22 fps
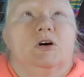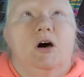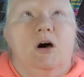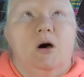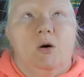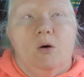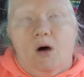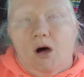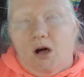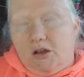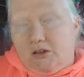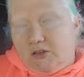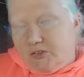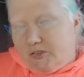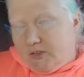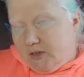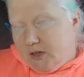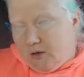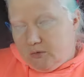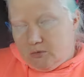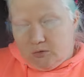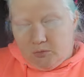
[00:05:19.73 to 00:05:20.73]
oh,
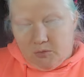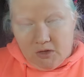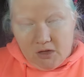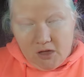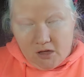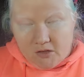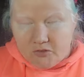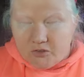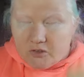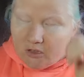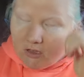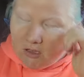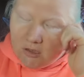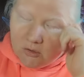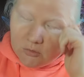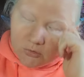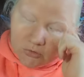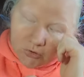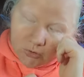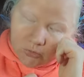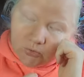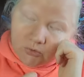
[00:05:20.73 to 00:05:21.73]
honestly, I would be guessing. It
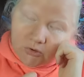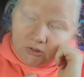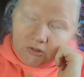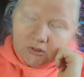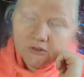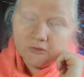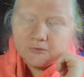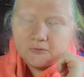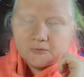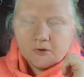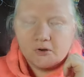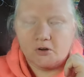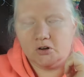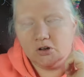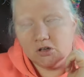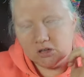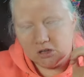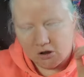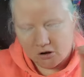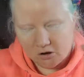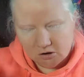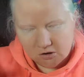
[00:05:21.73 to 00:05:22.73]
was a really furry
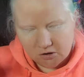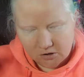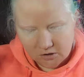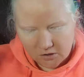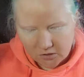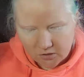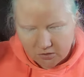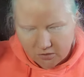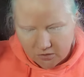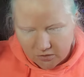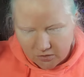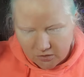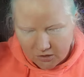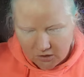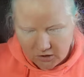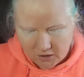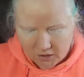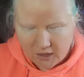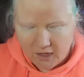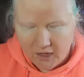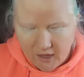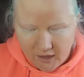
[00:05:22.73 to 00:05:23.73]
yarn in
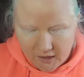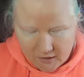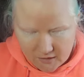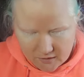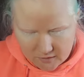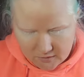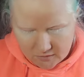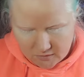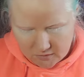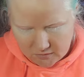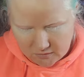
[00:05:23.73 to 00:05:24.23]
a cake